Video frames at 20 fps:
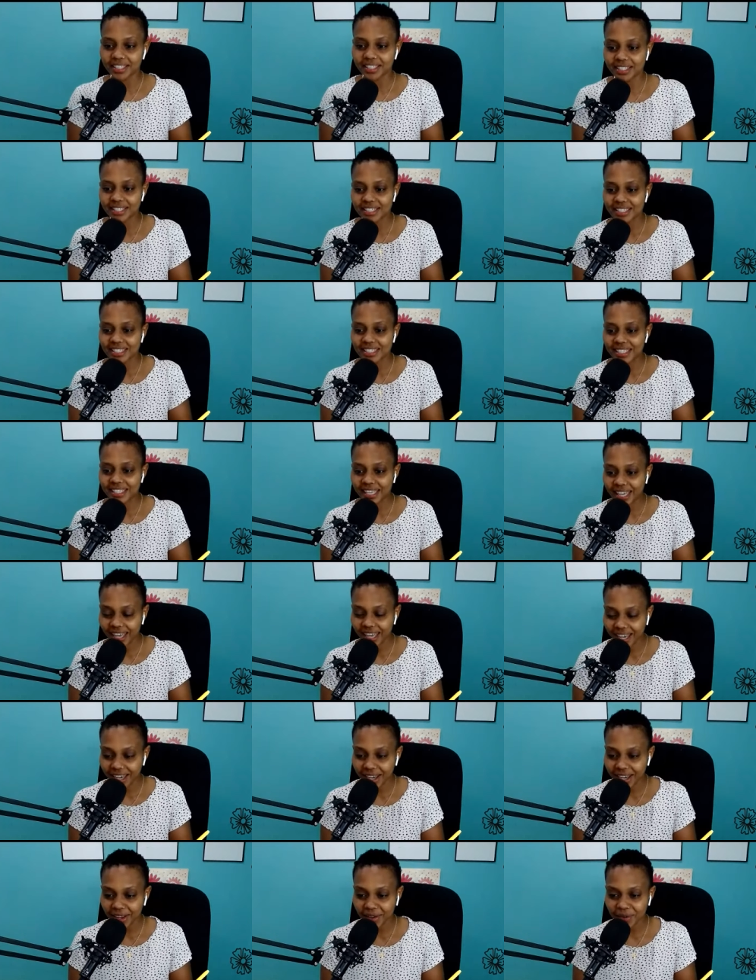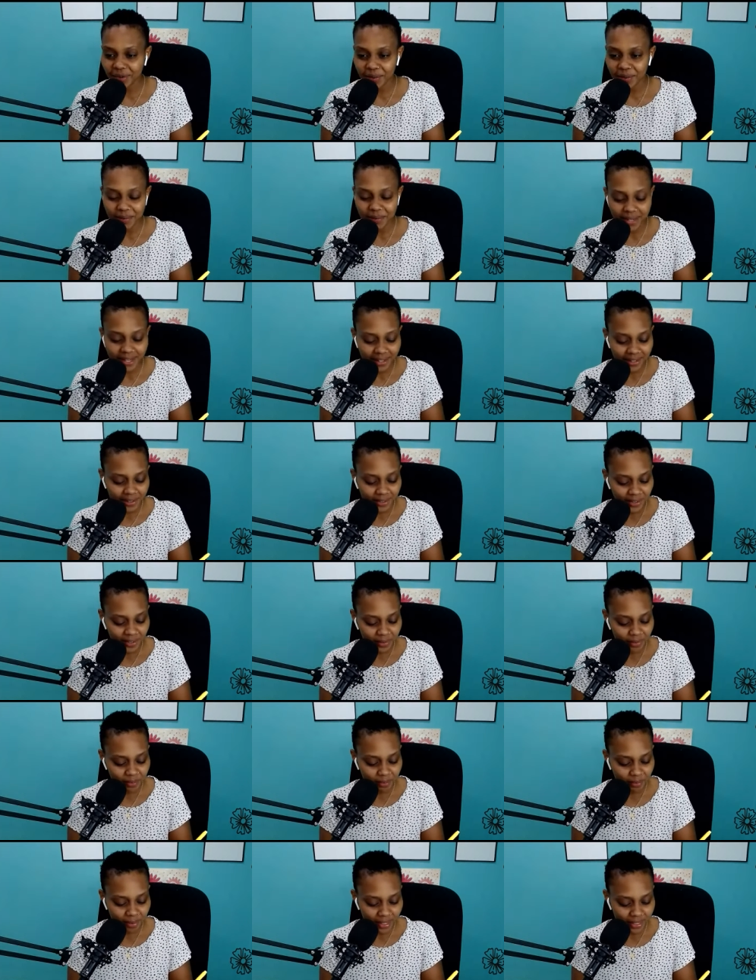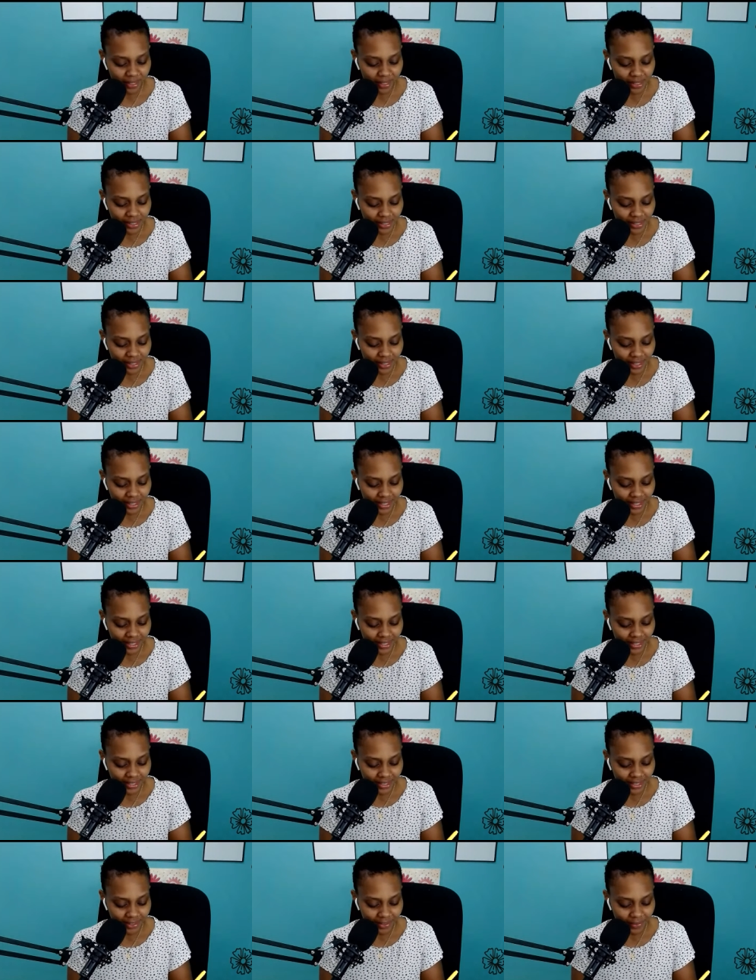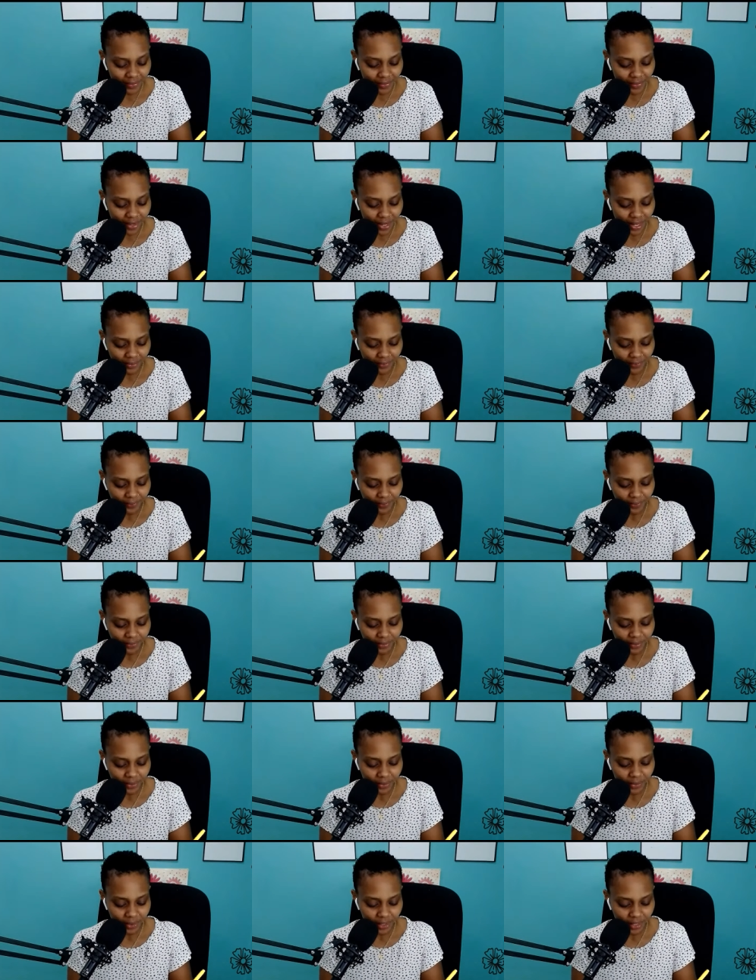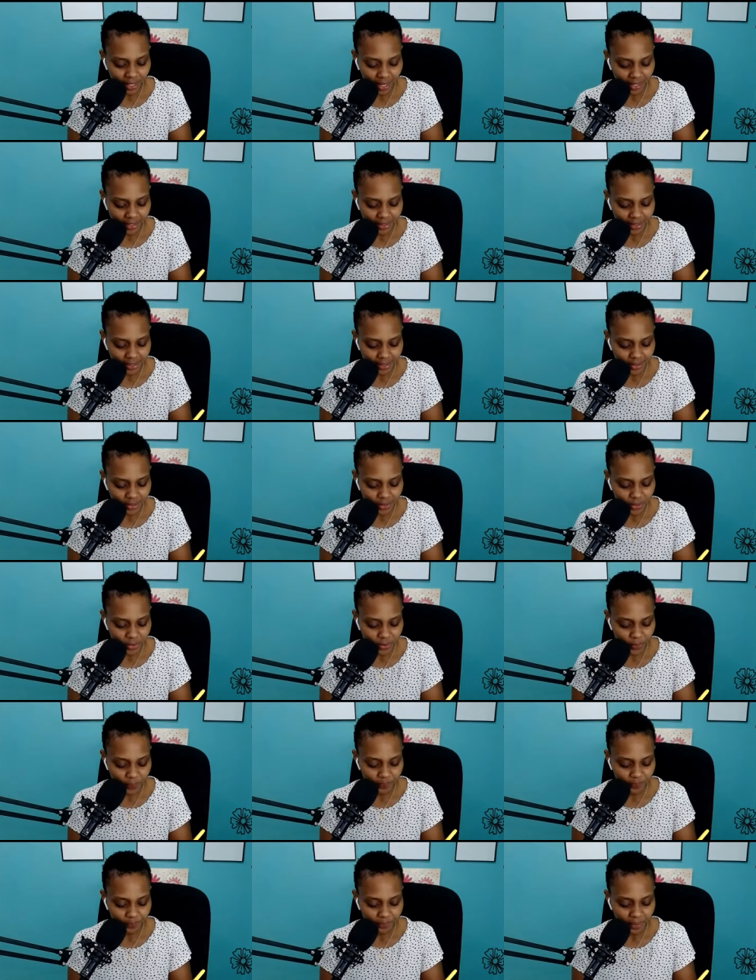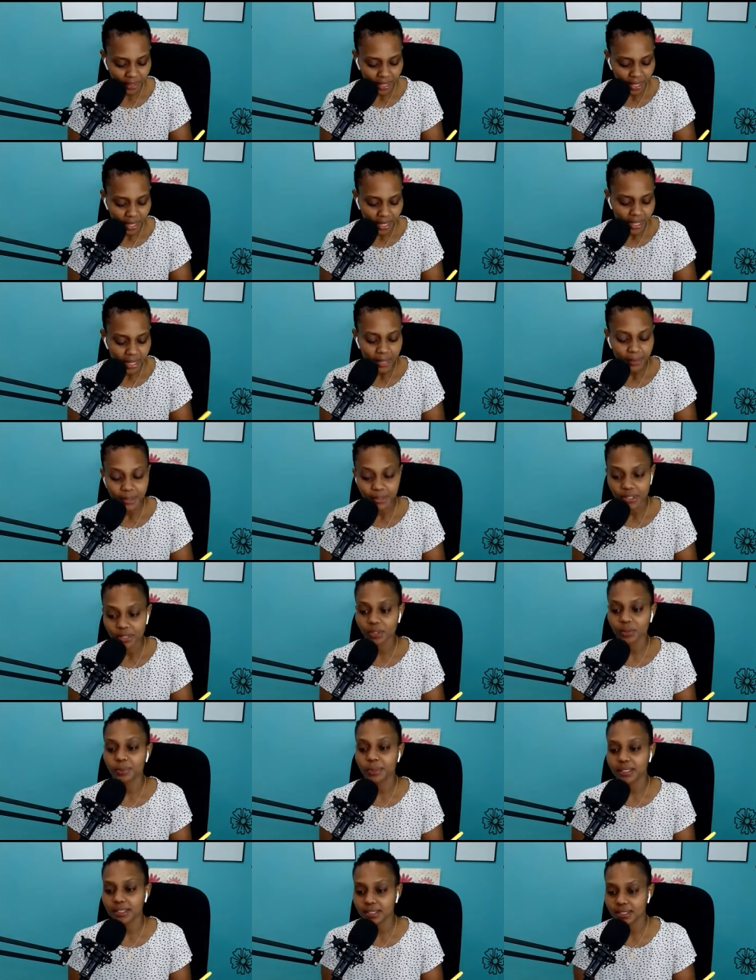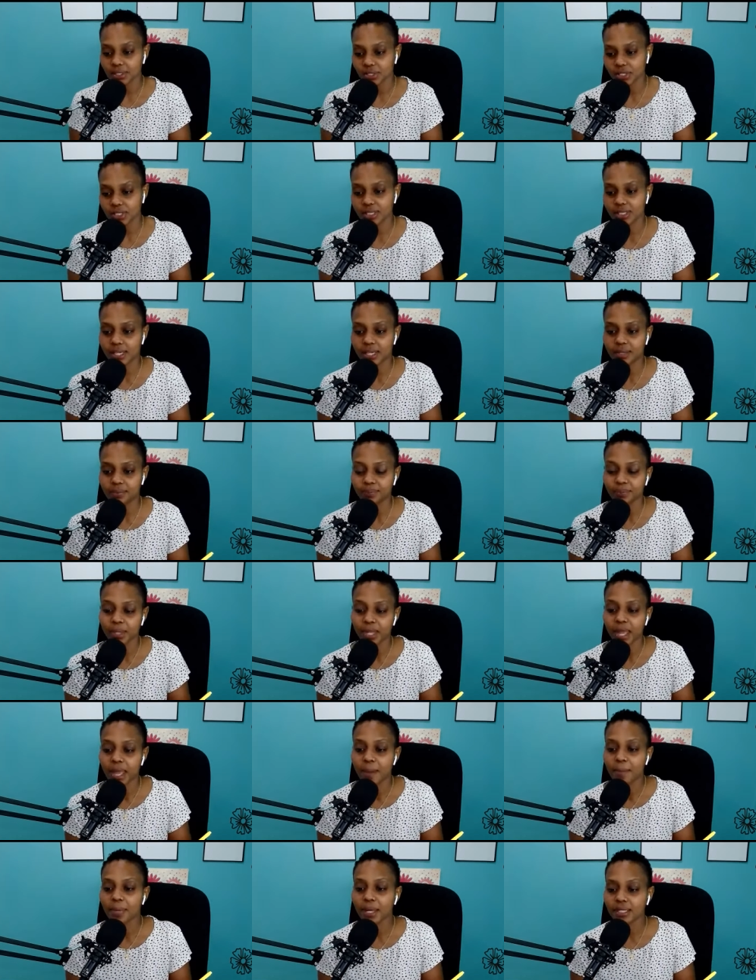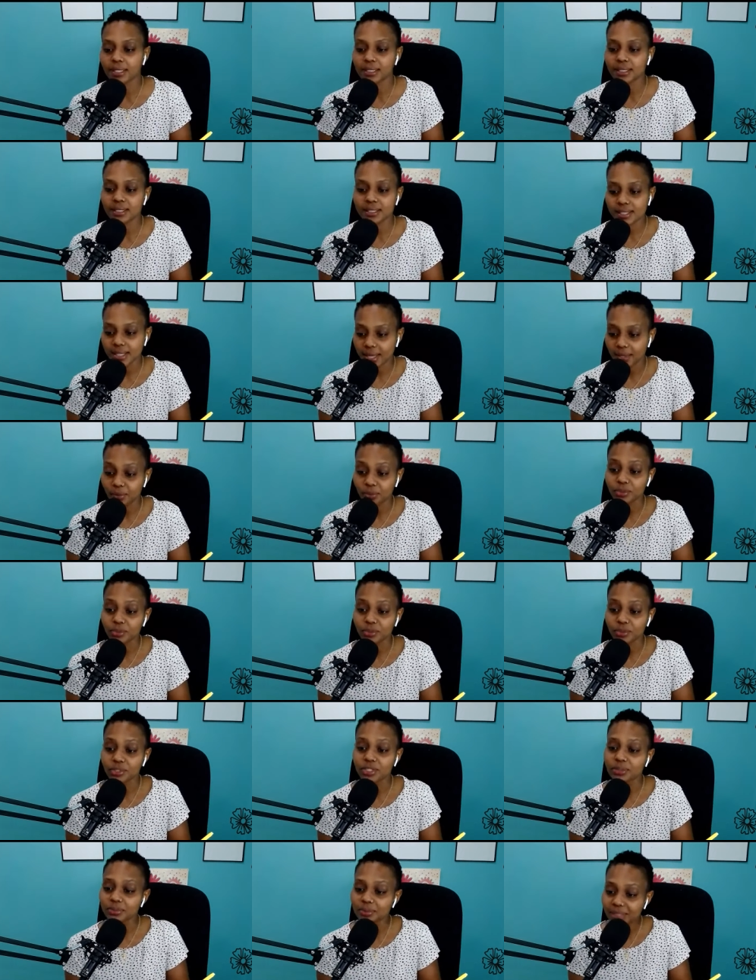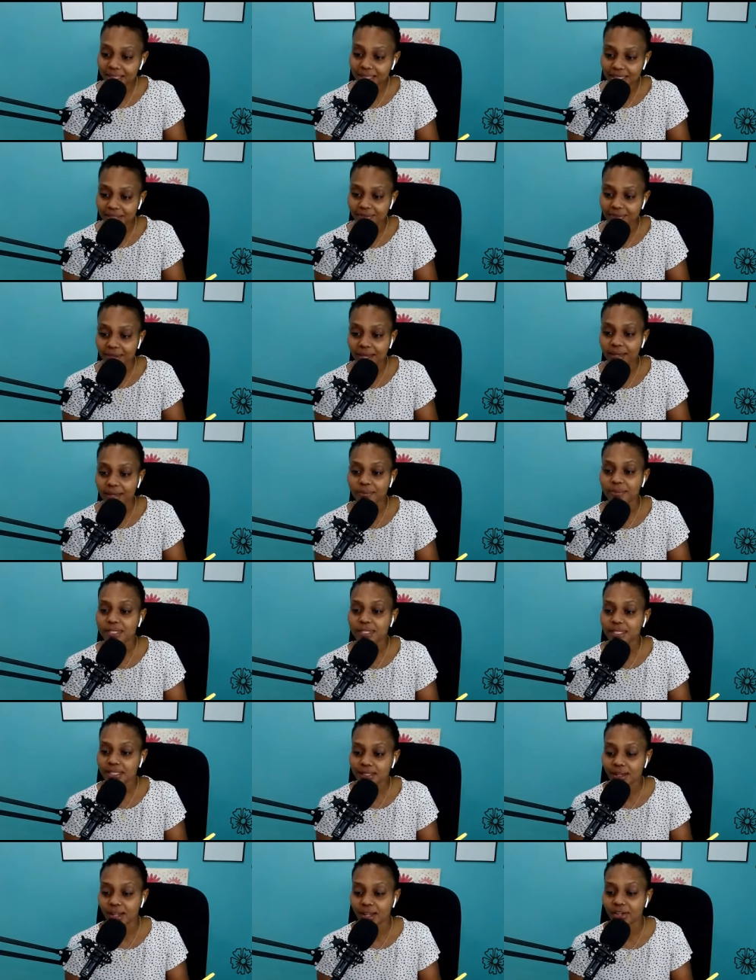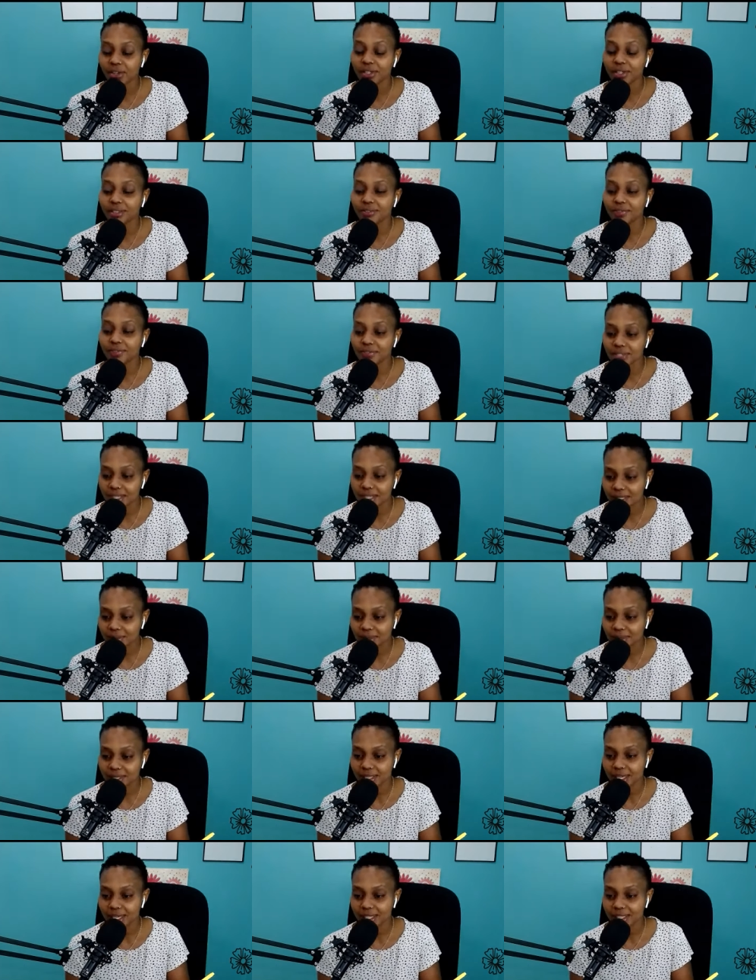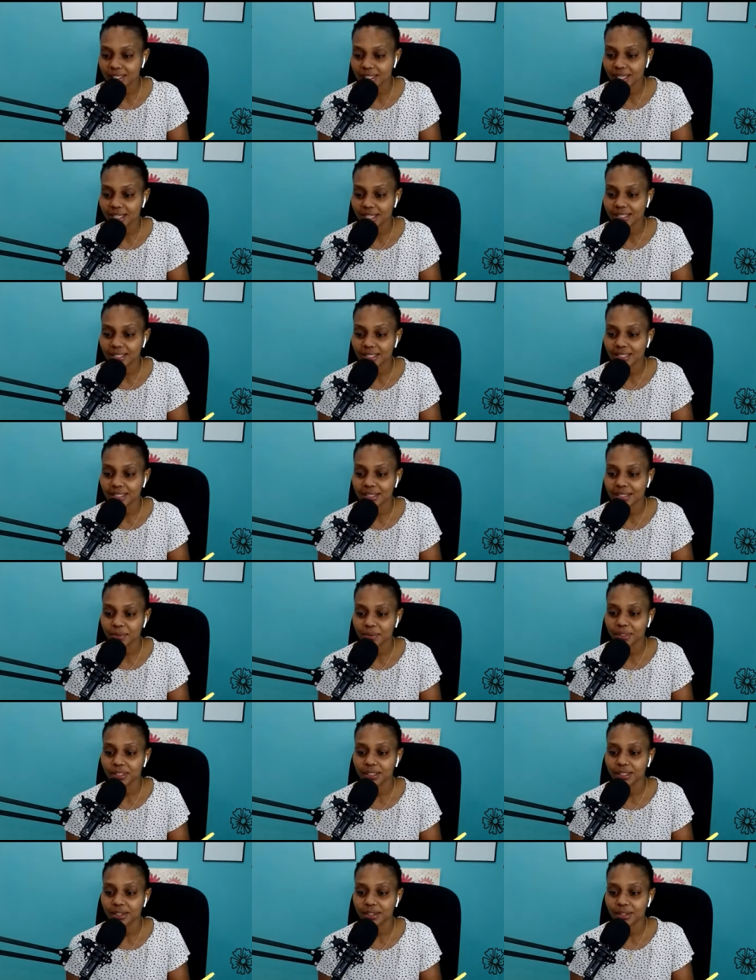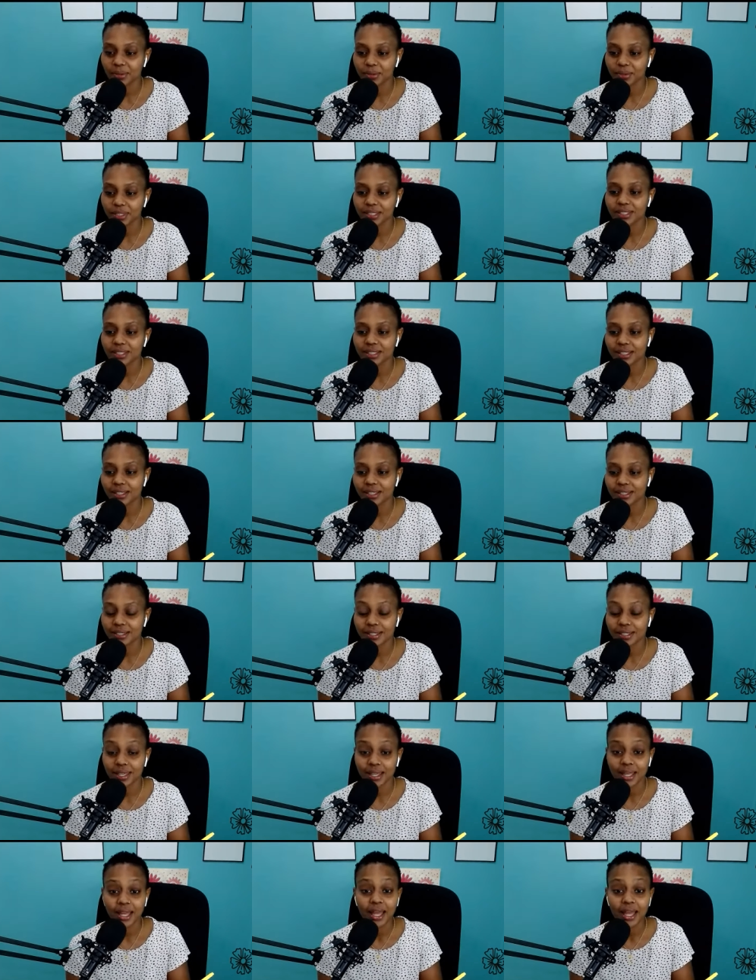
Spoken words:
this year, oh my god, Petal. Wow. Okay, guys, so let me read what Petal just said. Petal said, would you believe I am still coloring the first piece I started Sip and Color with earlier this year?